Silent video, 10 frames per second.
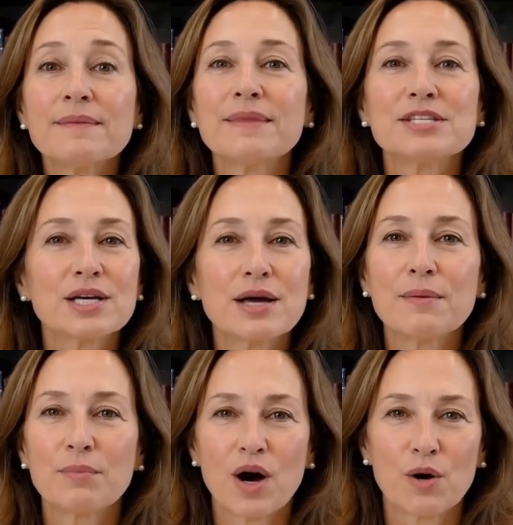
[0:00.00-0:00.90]

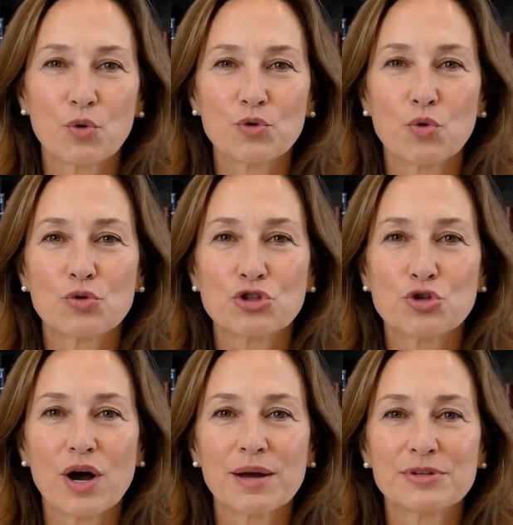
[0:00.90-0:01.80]
Certain marbled or
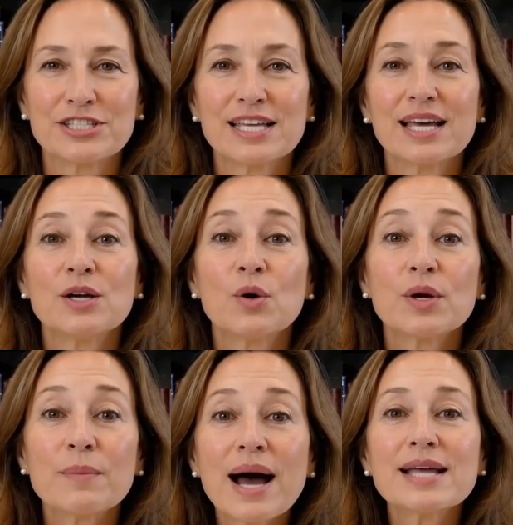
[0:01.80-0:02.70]
striped
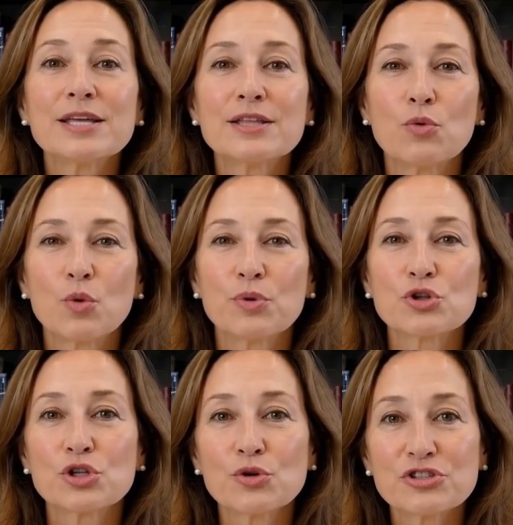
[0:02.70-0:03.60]
celluloid patterns were
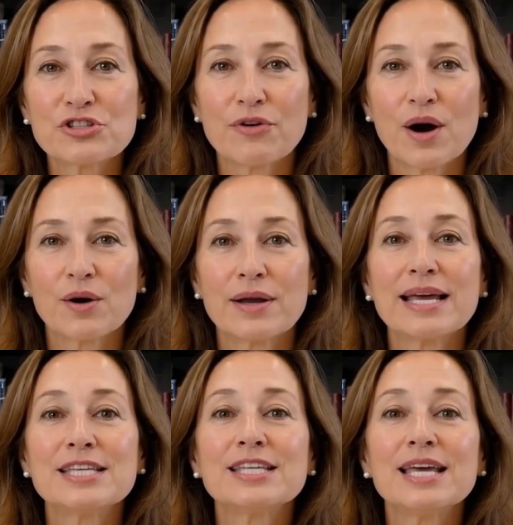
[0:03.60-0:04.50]
produced for
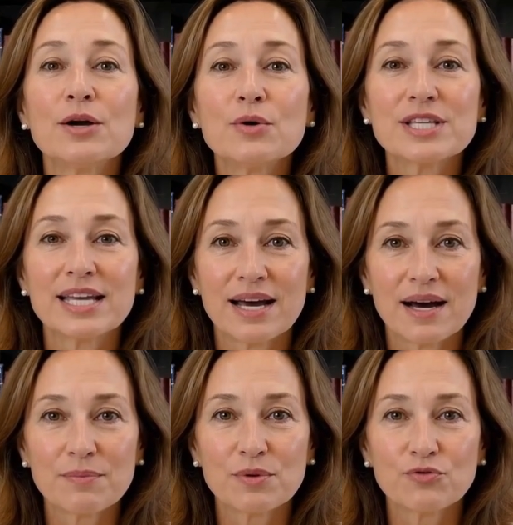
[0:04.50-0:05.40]
only a single
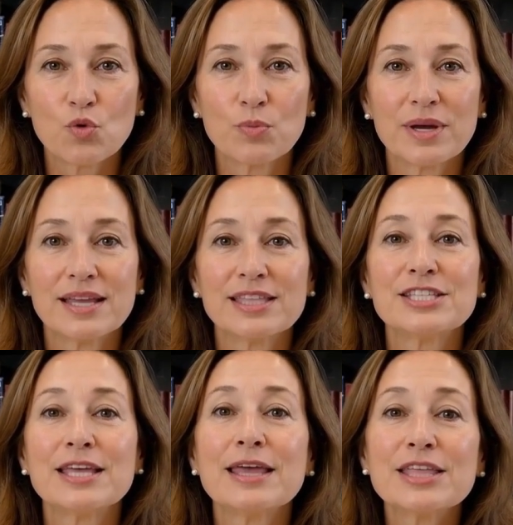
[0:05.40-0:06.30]
year before being
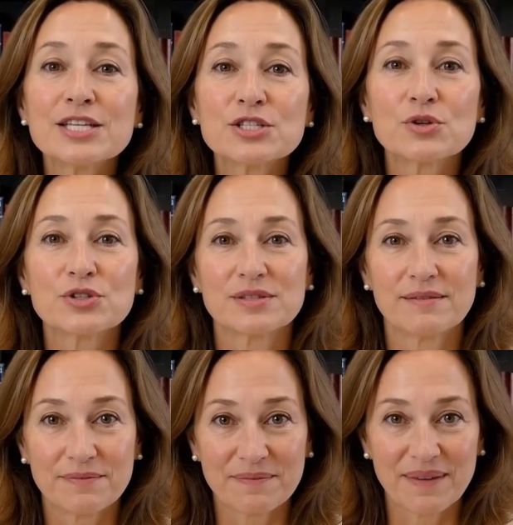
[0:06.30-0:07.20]
discontinued,
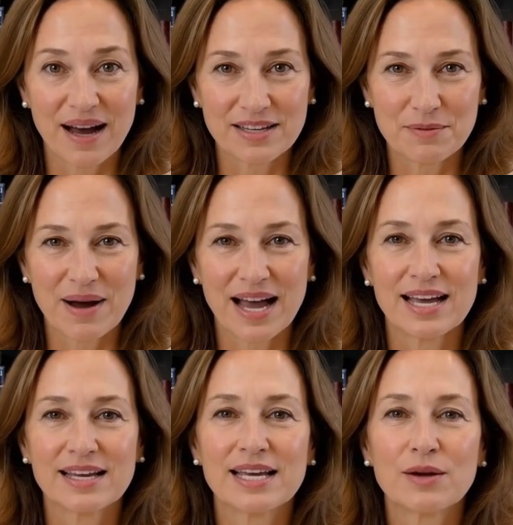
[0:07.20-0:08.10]
and a
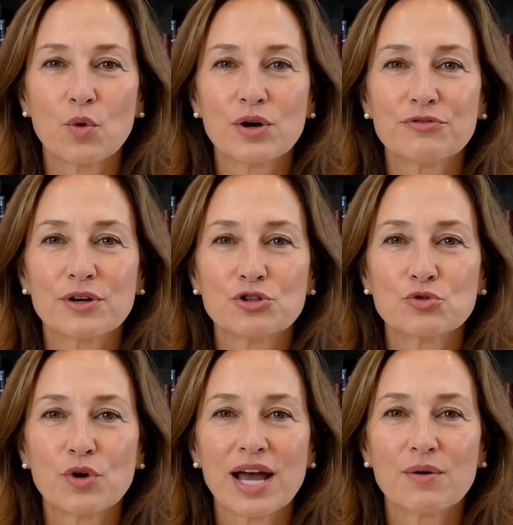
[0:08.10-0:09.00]
pen in one of those
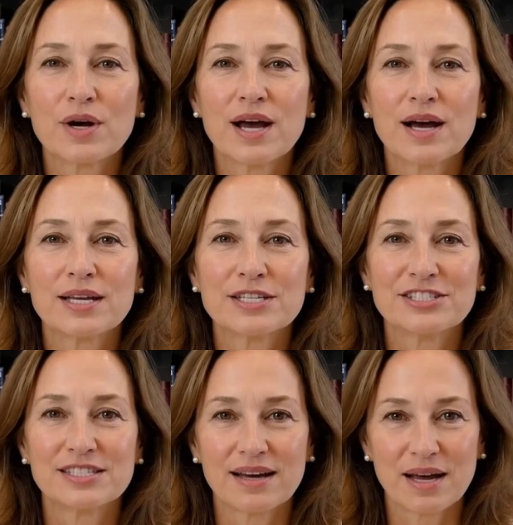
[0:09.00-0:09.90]
rarer
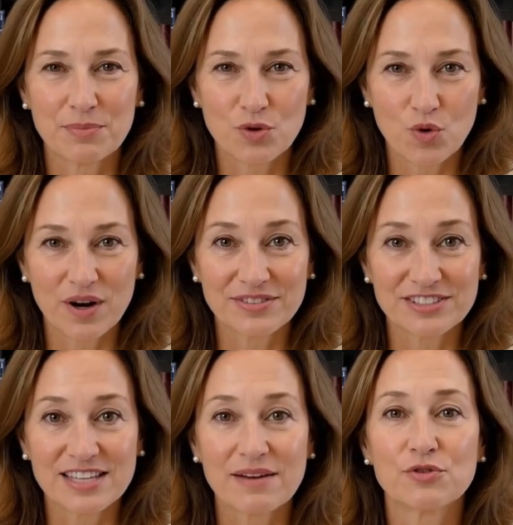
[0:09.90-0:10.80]
colors can be worth
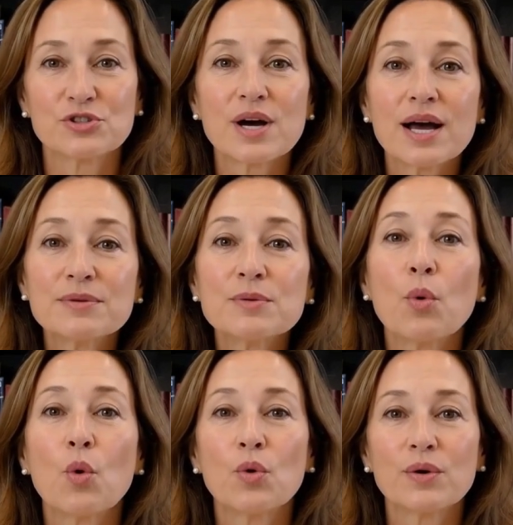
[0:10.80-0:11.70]
several times
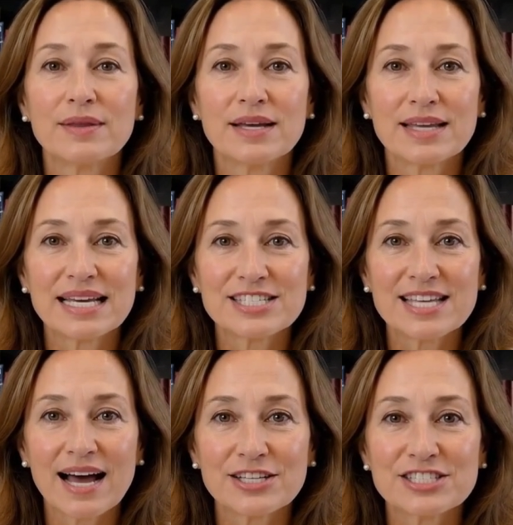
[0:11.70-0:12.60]
more than the
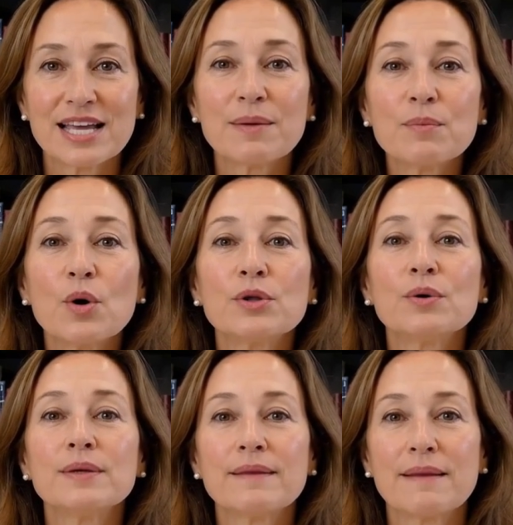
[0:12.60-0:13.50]
exact same model